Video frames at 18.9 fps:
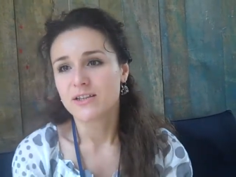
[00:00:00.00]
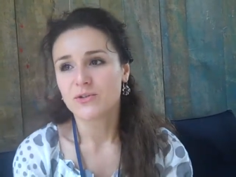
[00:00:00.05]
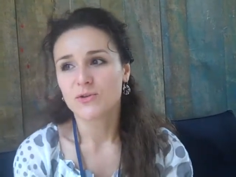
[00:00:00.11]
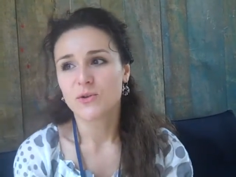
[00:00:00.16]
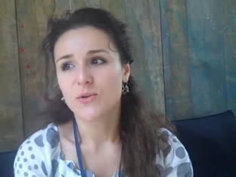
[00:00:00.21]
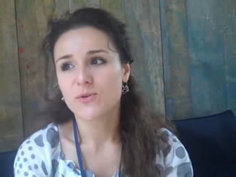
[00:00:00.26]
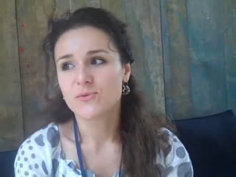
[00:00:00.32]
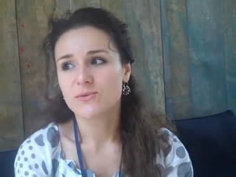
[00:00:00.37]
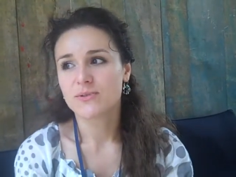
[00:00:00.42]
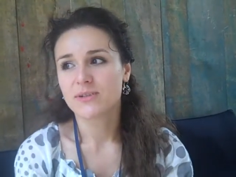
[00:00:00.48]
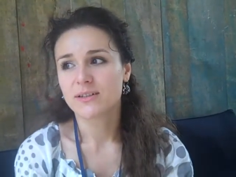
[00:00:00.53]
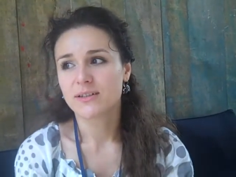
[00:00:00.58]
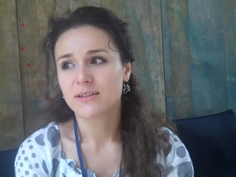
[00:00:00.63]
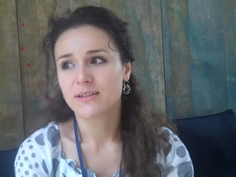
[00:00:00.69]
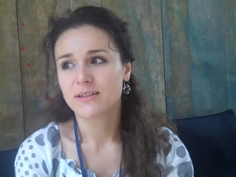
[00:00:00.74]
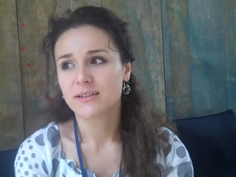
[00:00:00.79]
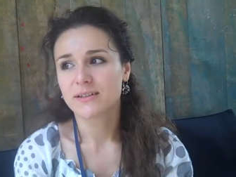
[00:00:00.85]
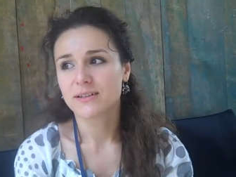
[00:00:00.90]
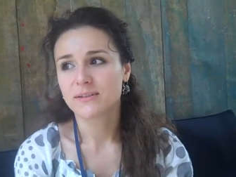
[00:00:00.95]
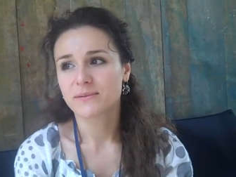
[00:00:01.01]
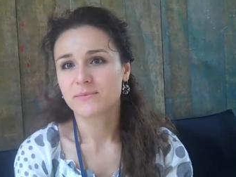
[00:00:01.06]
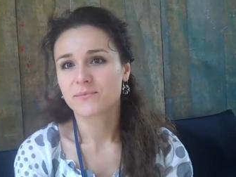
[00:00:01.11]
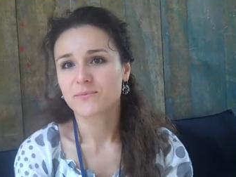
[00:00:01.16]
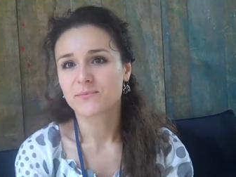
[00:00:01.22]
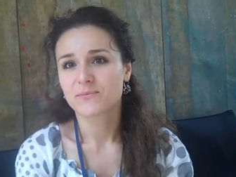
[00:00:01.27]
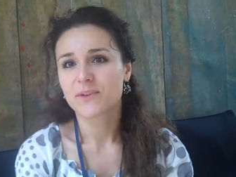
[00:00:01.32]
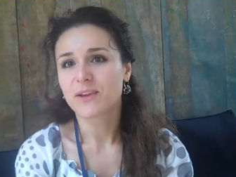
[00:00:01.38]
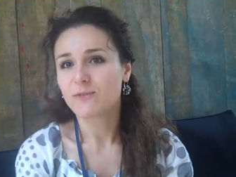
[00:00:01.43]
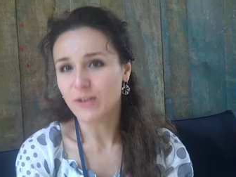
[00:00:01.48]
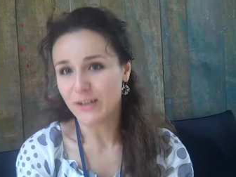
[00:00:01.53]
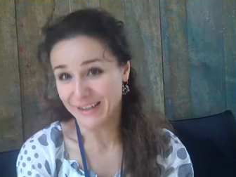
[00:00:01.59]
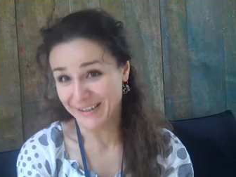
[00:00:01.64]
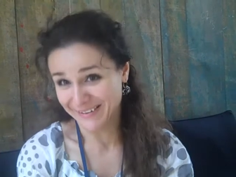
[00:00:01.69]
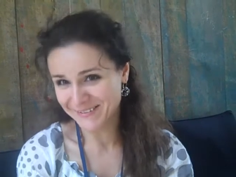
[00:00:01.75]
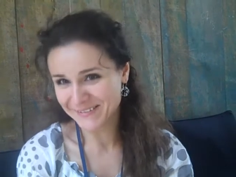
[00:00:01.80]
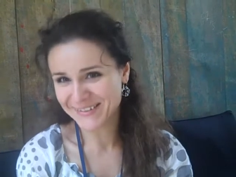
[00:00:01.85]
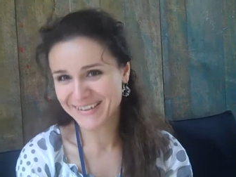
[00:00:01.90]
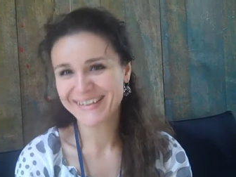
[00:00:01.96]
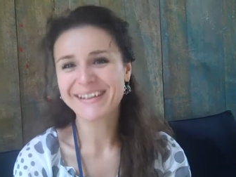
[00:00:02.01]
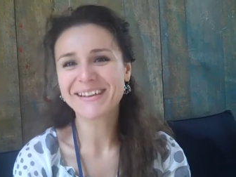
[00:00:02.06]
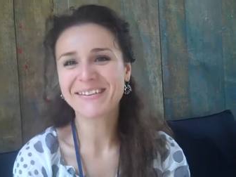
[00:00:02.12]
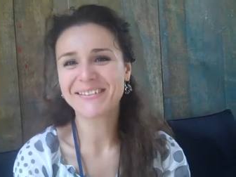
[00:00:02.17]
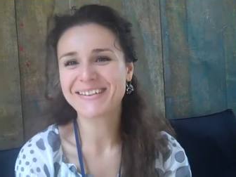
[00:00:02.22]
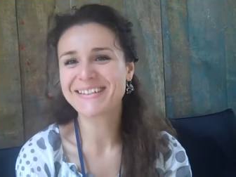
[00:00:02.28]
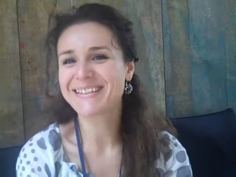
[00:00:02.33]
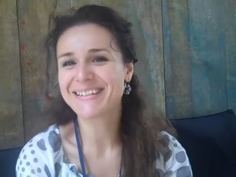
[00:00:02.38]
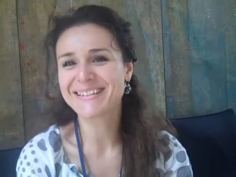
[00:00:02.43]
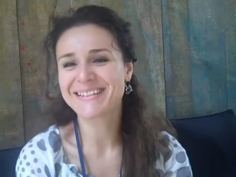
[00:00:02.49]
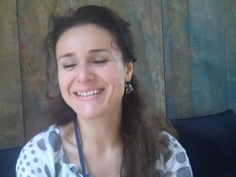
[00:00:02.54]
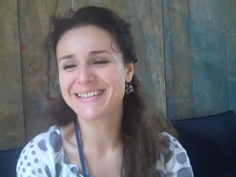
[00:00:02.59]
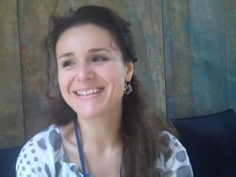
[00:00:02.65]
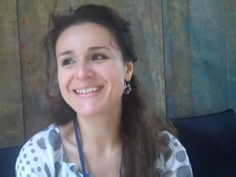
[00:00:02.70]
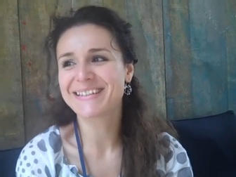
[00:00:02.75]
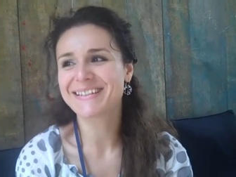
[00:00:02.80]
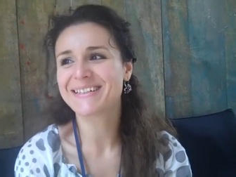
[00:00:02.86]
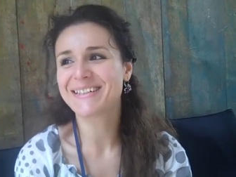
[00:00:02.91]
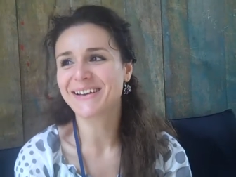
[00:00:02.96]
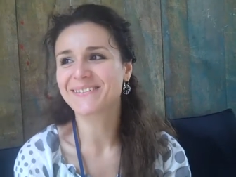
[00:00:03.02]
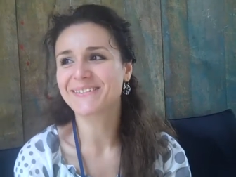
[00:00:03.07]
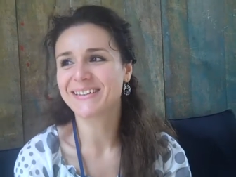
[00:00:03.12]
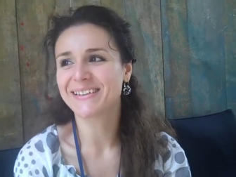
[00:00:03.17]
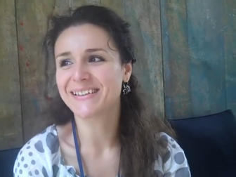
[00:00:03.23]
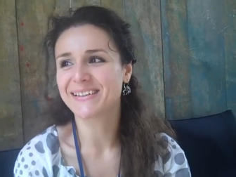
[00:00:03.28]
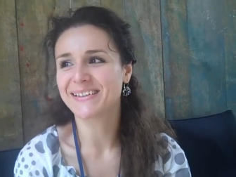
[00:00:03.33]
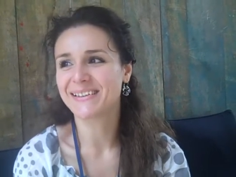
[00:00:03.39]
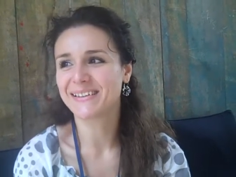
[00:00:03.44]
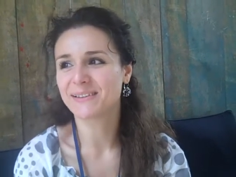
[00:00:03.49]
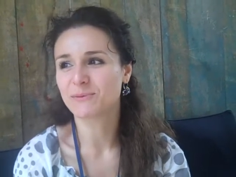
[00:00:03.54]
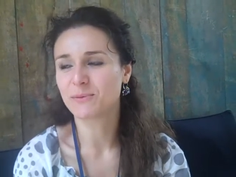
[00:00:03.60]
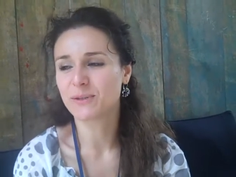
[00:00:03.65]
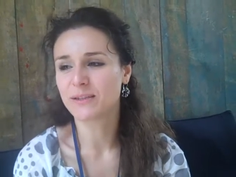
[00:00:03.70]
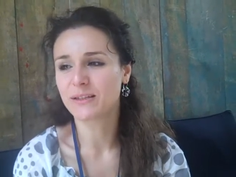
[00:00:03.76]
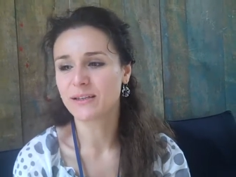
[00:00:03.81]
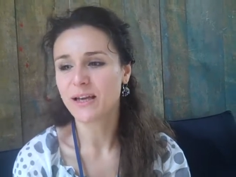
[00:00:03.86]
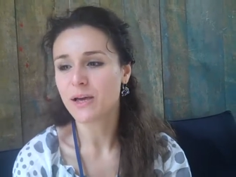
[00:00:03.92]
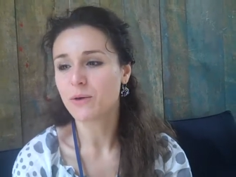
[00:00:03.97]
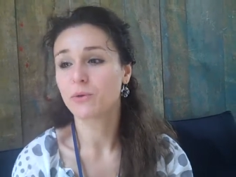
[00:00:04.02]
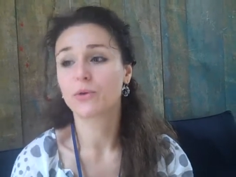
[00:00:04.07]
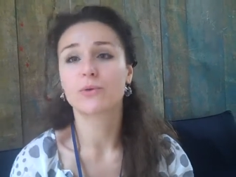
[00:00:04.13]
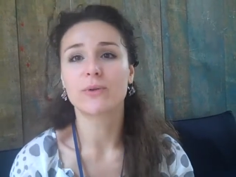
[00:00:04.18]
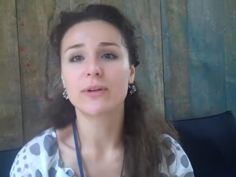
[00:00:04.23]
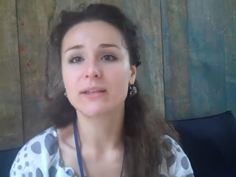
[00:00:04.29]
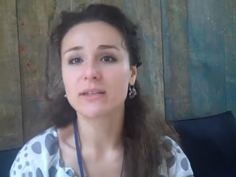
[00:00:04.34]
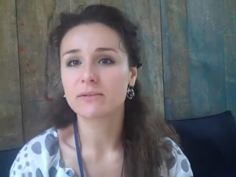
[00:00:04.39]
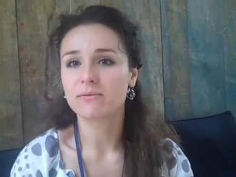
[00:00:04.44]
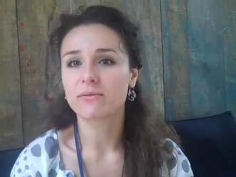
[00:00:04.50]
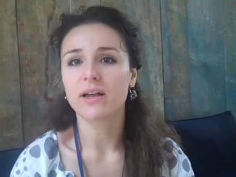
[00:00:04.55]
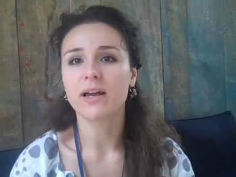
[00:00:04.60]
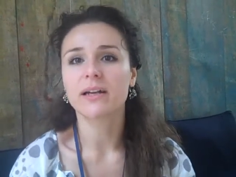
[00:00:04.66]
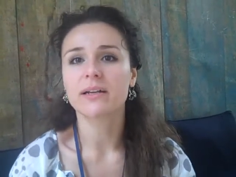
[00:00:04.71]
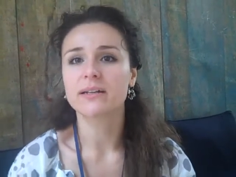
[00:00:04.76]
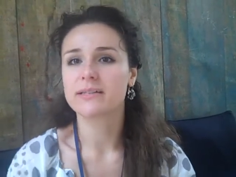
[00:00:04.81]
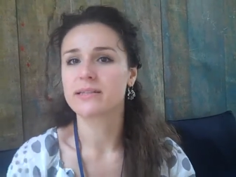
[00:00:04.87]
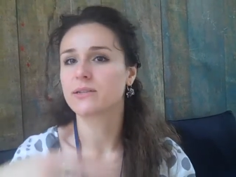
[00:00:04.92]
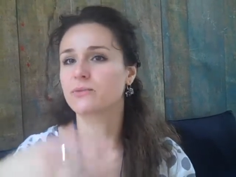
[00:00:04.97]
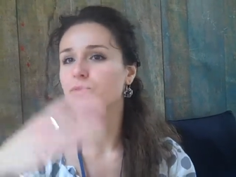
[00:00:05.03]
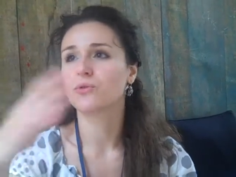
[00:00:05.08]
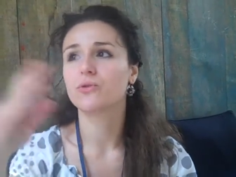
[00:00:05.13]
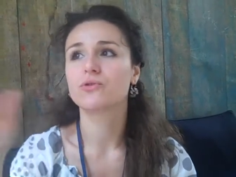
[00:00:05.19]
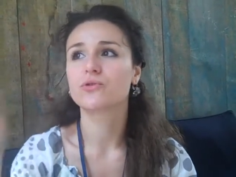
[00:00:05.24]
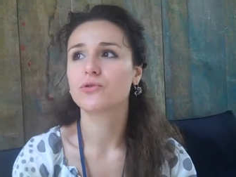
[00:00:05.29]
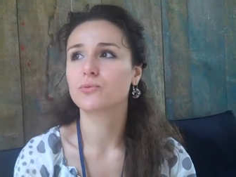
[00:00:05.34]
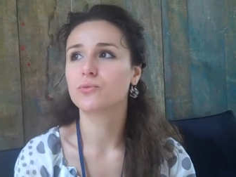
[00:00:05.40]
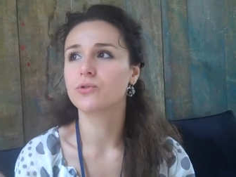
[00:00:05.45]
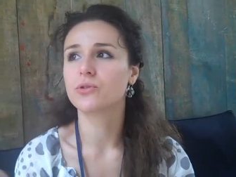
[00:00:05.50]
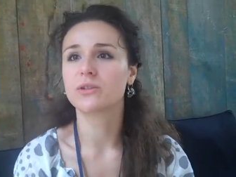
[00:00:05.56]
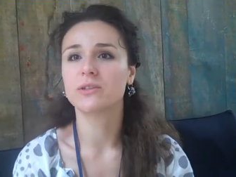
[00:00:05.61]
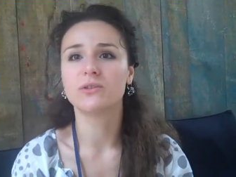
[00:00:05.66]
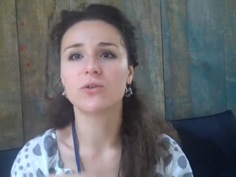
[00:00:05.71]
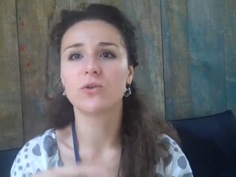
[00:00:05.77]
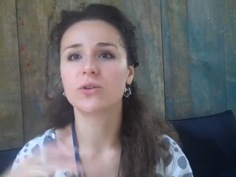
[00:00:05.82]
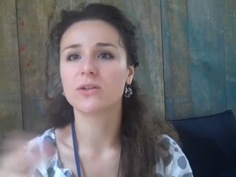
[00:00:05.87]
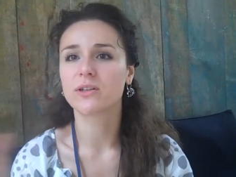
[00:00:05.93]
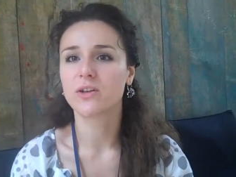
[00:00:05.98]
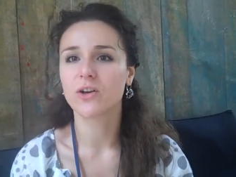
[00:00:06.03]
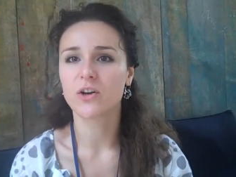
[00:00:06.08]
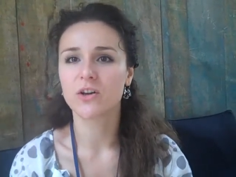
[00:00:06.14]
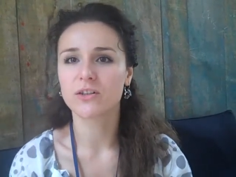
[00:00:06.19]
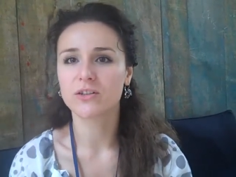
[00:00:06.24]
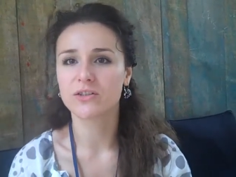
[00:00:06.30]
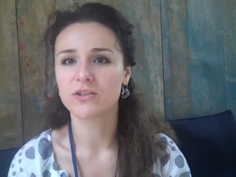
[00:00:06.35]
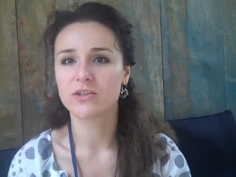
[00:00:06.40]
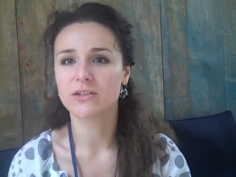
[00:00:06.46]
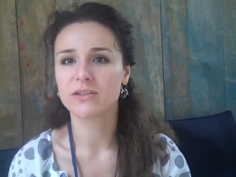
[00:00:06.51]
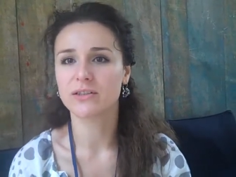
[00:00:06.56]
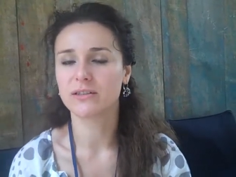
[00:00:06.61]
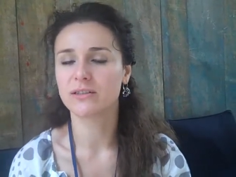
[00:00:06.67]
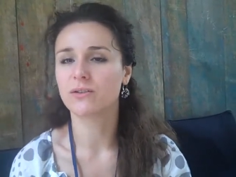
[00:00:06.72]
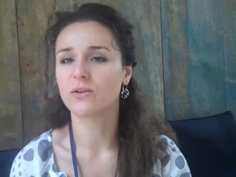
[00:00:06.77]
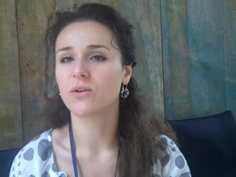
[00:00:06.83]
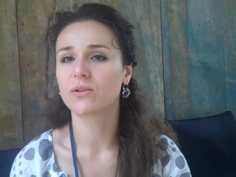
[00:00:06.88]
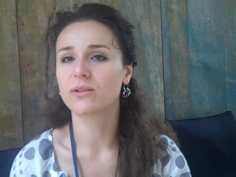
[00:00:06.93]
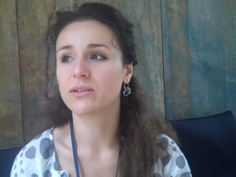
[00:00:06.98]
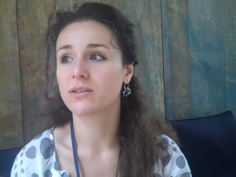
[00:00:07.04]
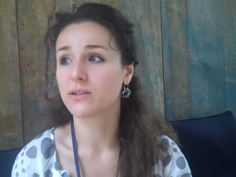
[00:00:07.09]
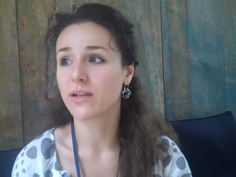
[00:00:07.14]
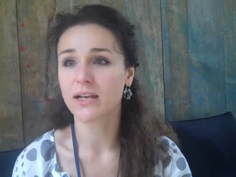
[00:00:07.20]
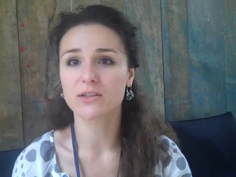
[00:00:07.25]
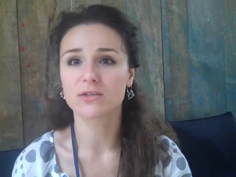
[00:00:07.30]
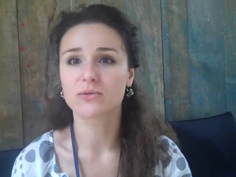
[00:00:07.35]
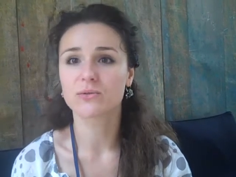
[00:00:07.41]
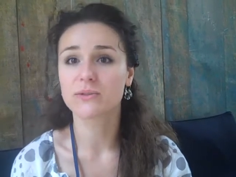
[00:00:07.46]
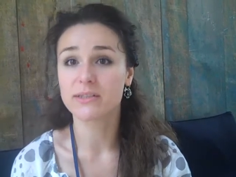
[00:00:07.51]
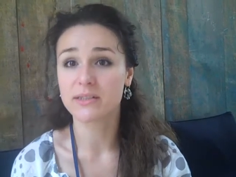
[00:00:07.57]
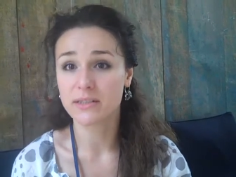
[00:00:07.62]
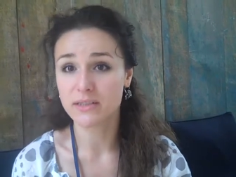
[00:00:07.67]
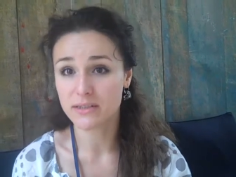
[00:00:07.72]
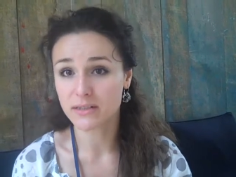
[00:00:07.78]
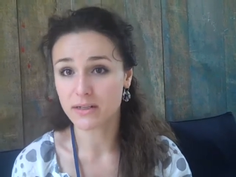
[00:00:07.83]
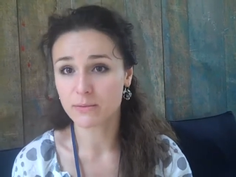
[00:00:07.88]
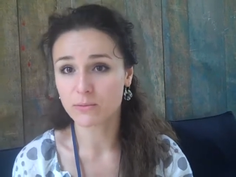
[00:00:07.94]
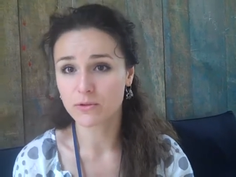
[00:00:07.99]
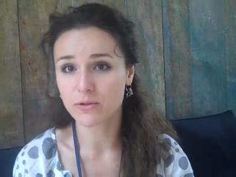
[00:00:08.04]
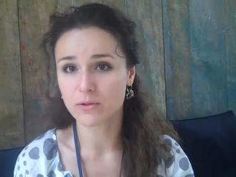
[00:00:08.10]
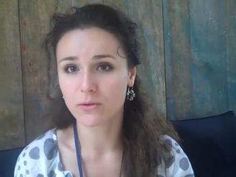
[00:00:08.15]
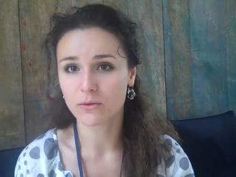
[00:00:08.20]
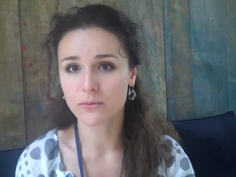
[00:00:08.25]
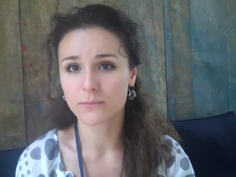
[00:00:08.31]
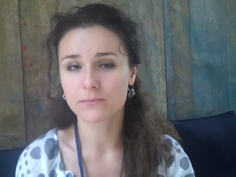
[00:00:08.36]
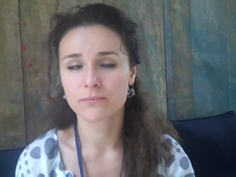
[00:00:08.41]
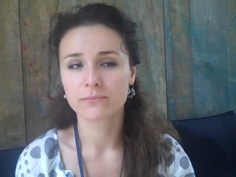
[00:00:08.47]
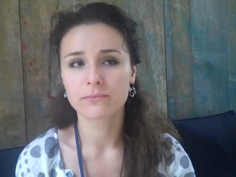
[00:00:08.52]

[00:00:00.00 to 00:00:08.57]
So, uh, voilà, this is this is how we, we we created flyers that we distributed in all the colleges and all the high schools in Issy-les-Moulineaux.